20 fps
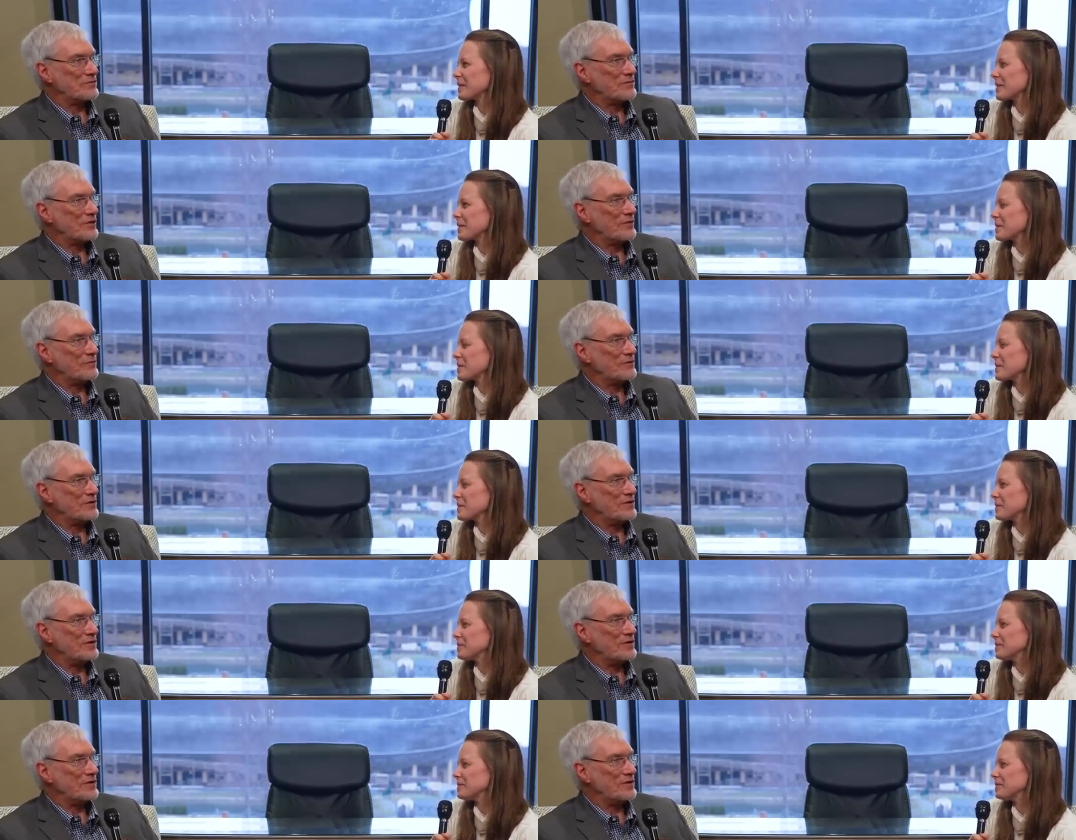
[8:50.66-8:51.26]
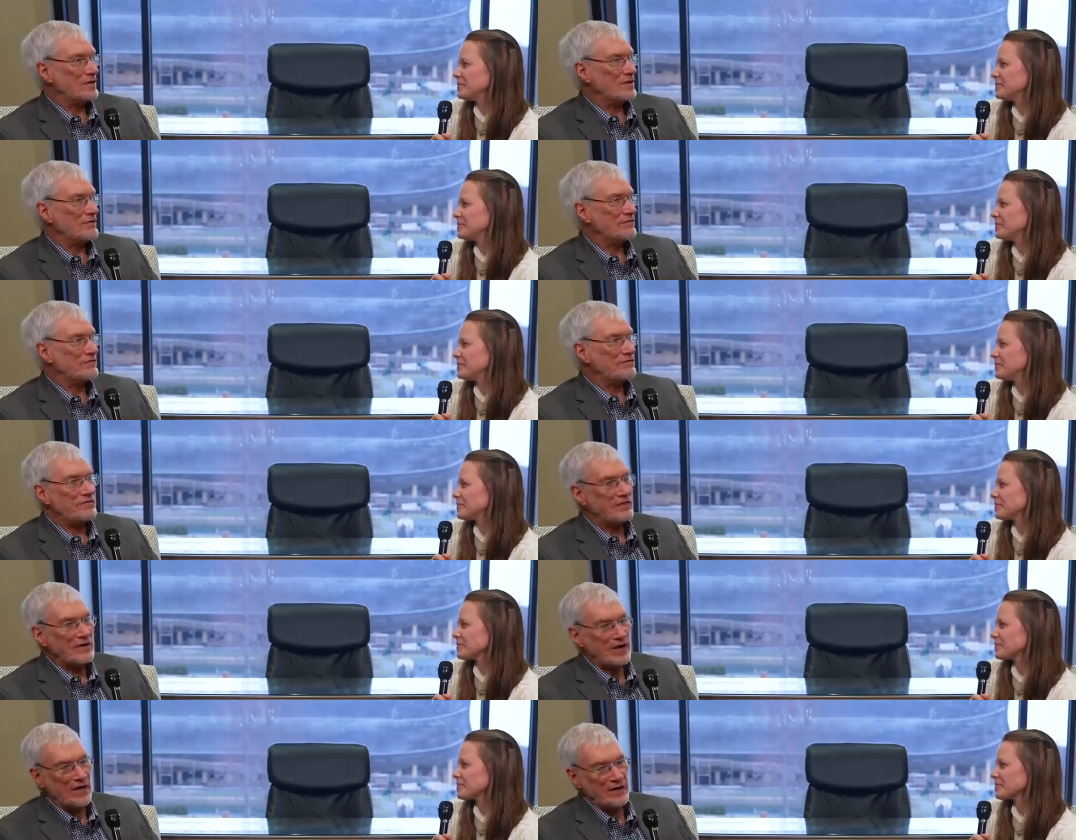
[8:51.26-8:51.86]
Speaker 1: of property,
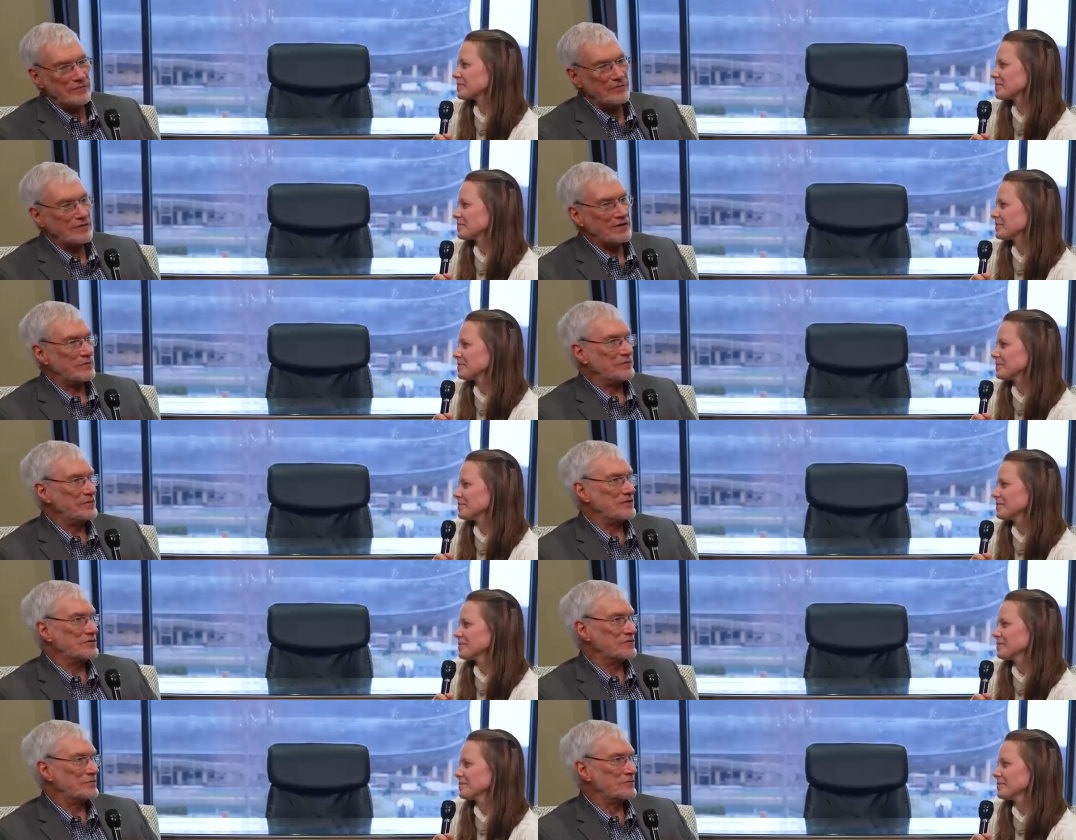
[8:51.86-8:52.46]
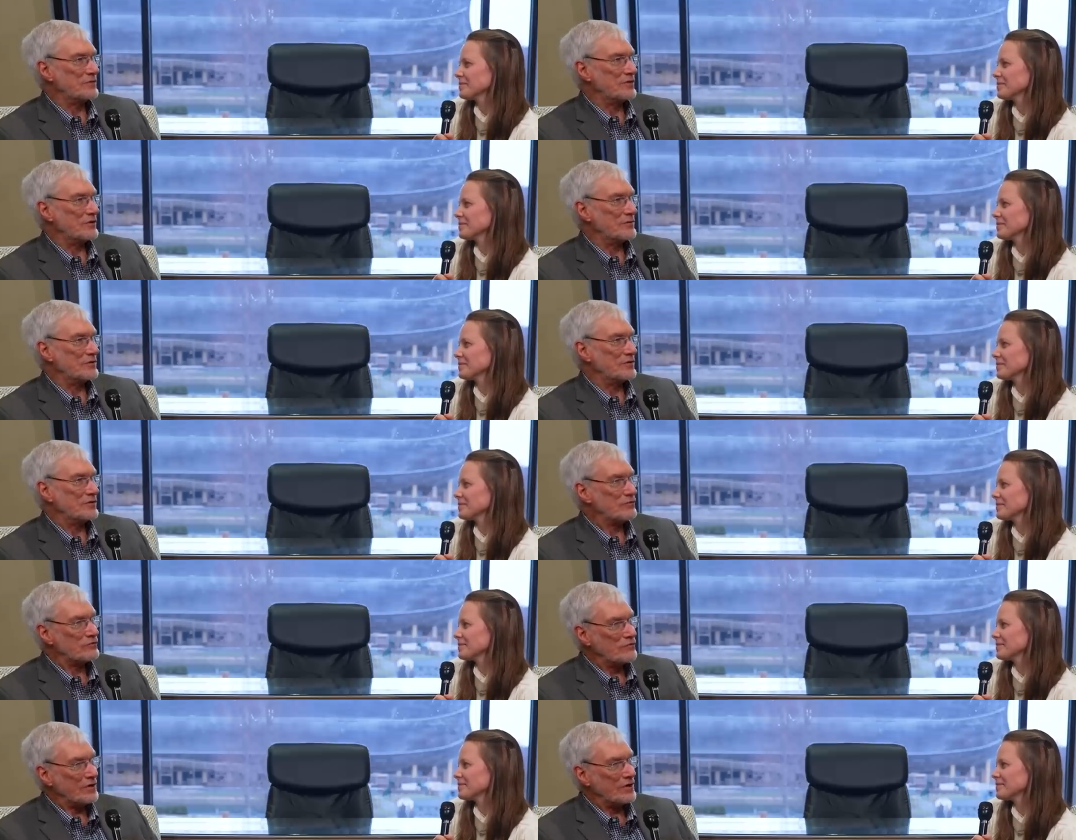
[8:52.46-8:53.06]
far better piece of
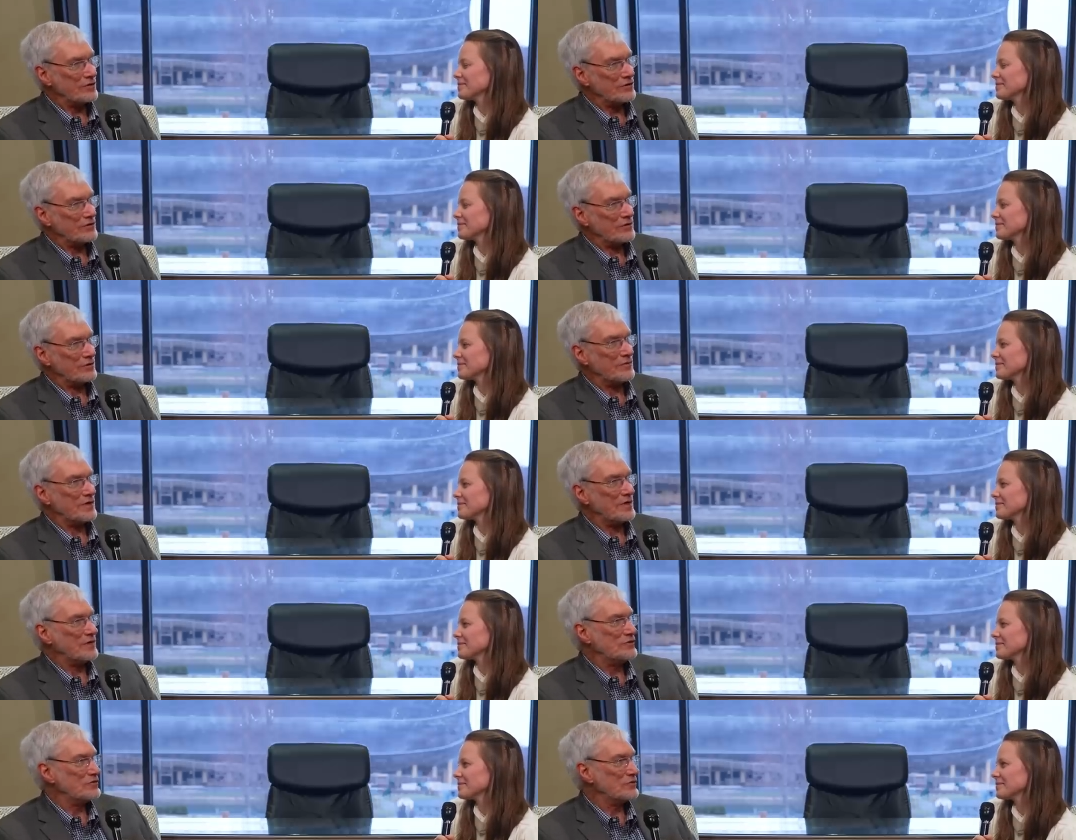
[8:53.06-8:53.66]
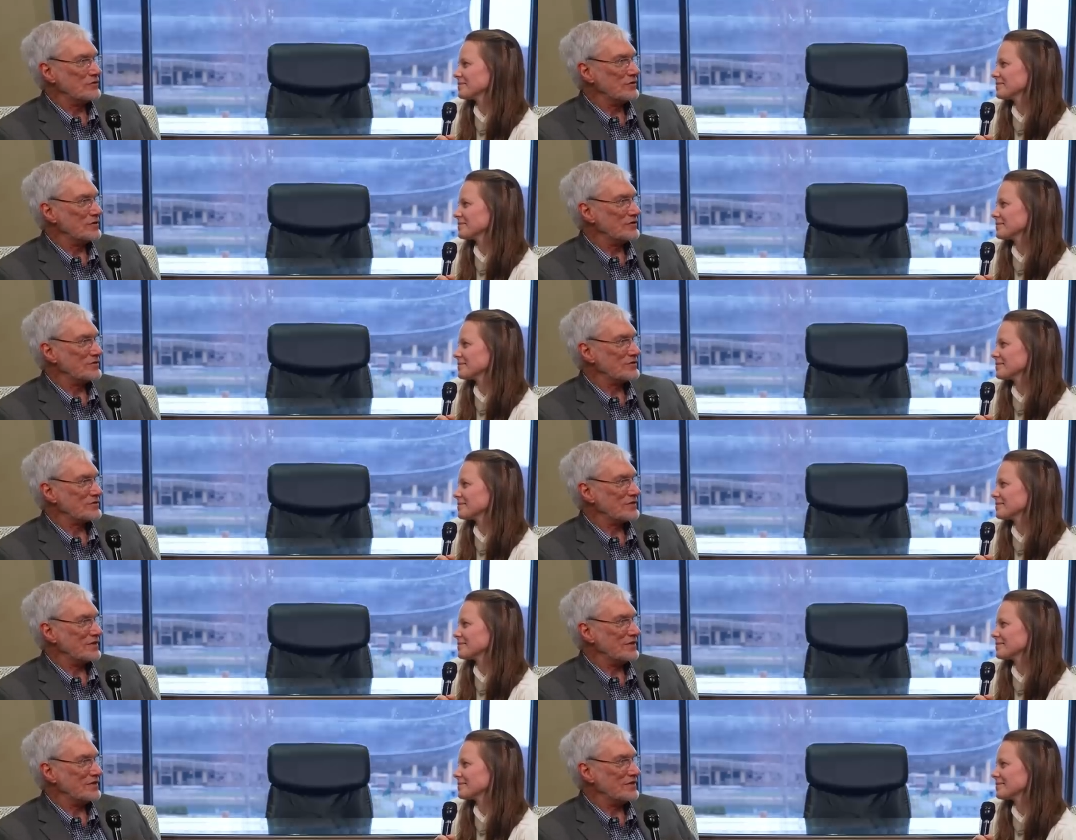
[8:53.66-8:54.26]
property, right on a major
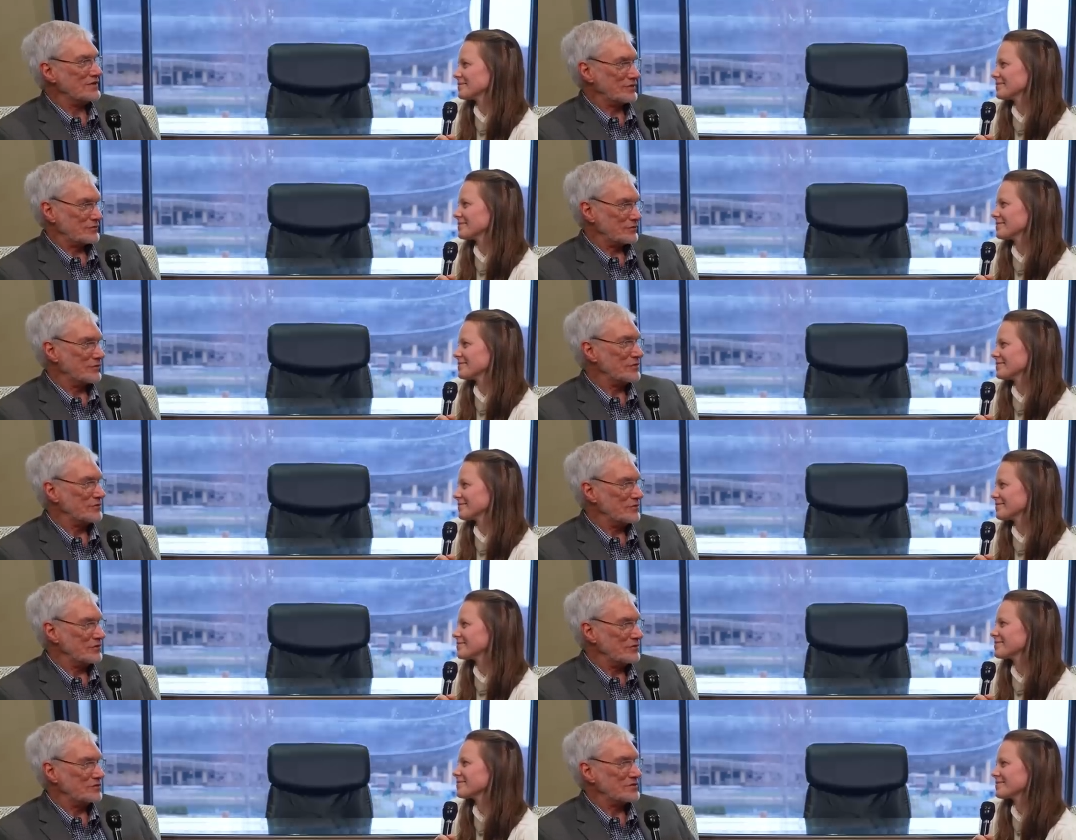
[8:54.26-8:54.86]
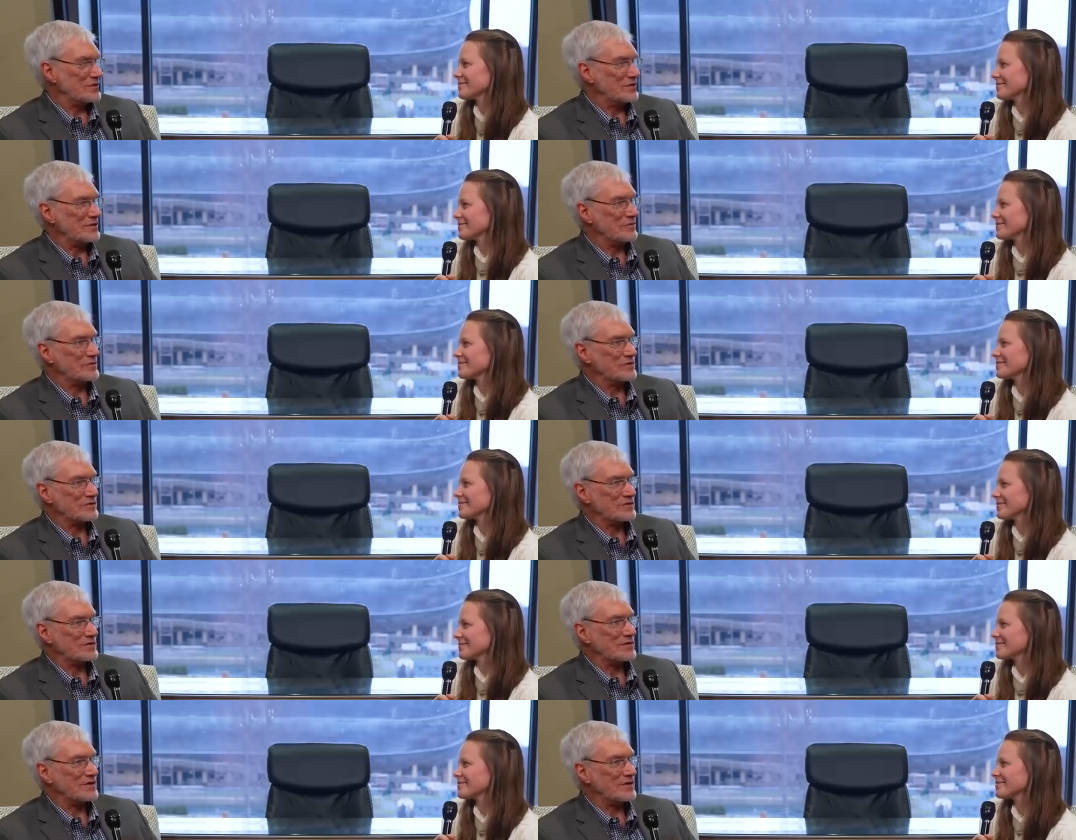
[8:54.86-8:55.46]
interstate, that's where the museum
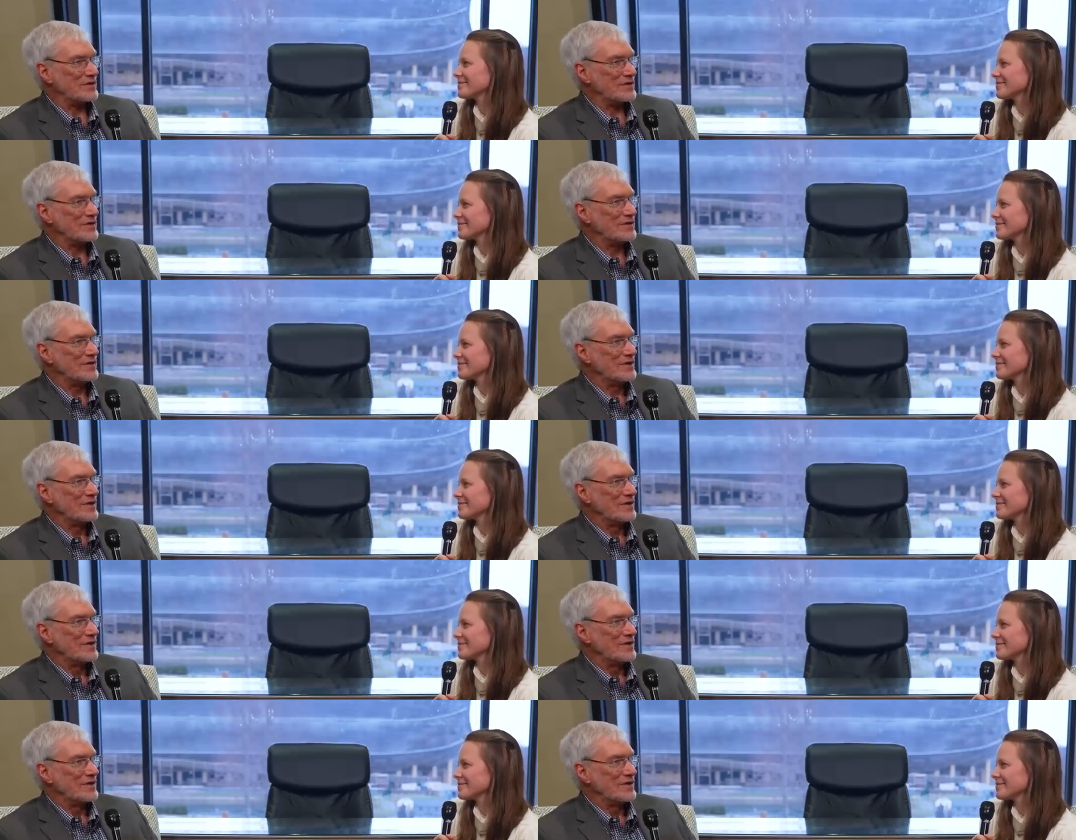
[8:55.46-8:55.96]
is today.